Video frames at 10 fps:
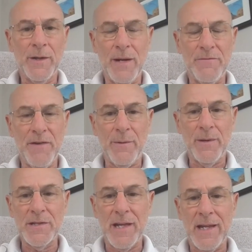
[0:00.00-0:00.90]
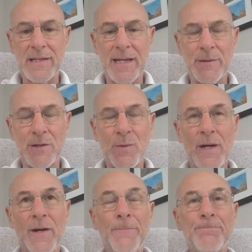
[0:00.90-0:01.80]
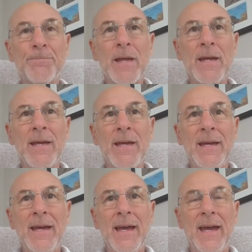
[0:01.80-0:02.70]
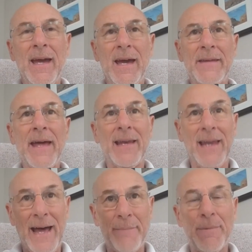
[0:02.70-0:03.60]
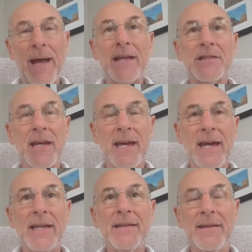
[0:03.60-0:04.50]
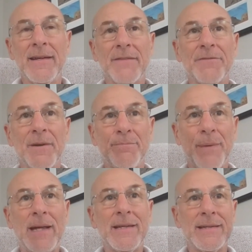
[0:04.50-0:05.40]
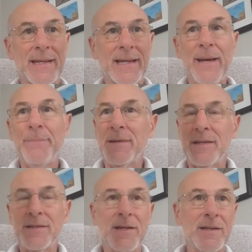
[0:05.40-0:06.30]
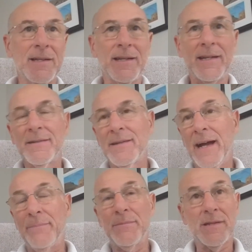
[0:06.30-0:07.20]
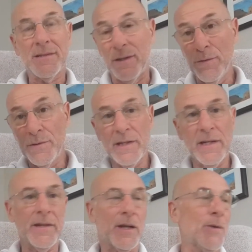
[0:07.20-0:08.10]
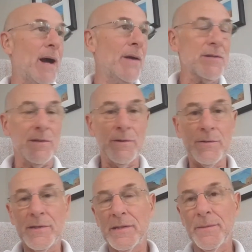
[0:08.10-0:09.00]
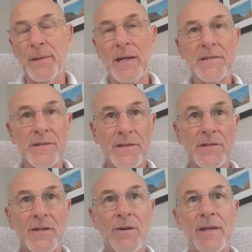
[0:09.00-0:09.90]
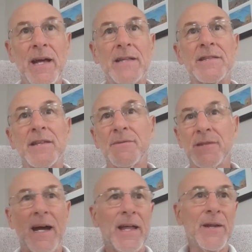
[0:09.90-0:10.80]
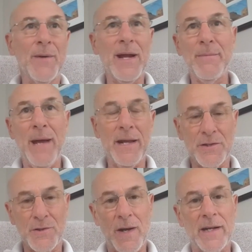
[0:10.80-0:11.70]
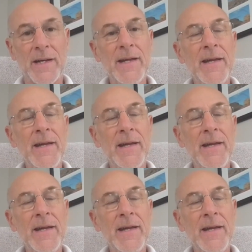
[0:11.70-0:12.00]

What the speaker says: great veterans on that team as well. And that lob pass ahead from Payton to Kemp and the dunk, and I'm just losing it. The crowd is losing it. The place is just going nuts. And it was, the Rain Man has struck.